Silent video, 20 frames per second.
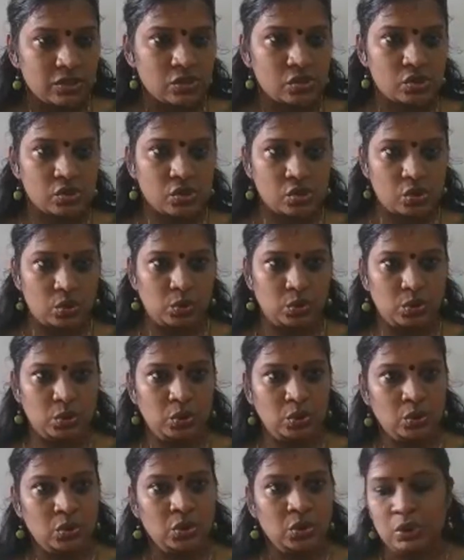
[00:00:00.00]

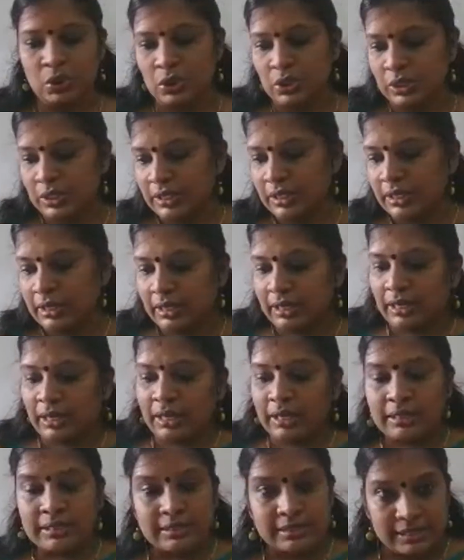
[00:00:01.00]
So
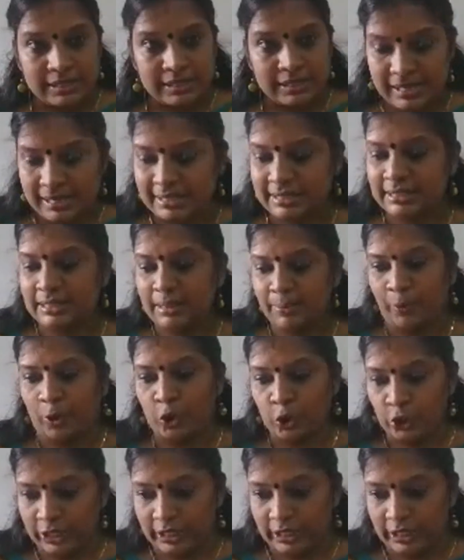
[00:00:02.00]
the
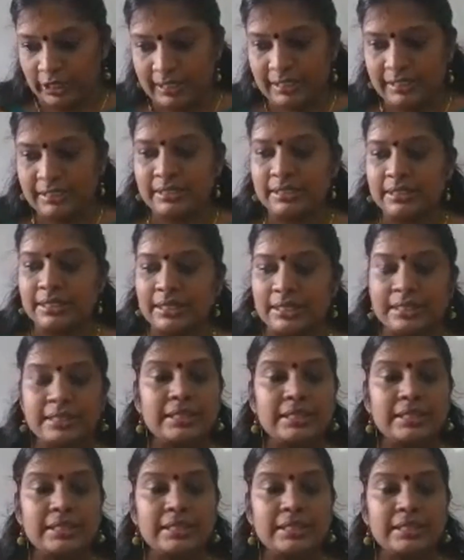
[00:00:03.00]
sixth point
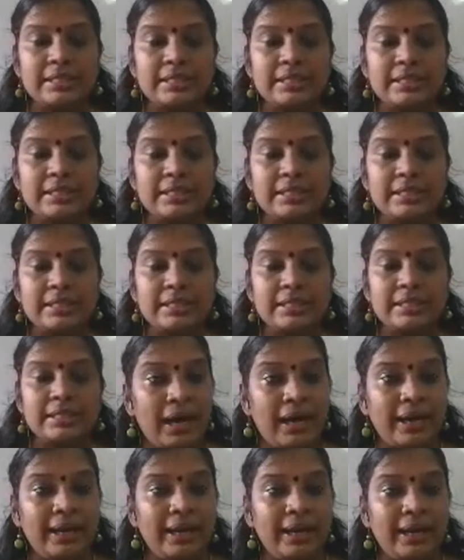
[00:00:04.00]
is
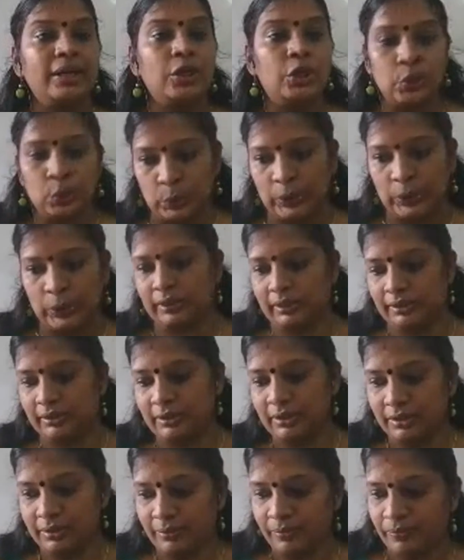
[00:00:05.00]
teaching by
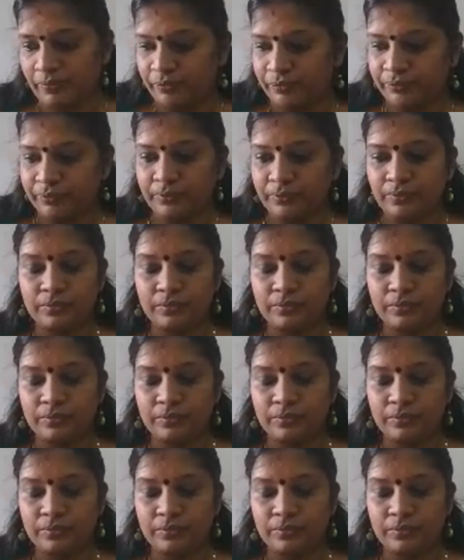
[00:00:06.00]
doing.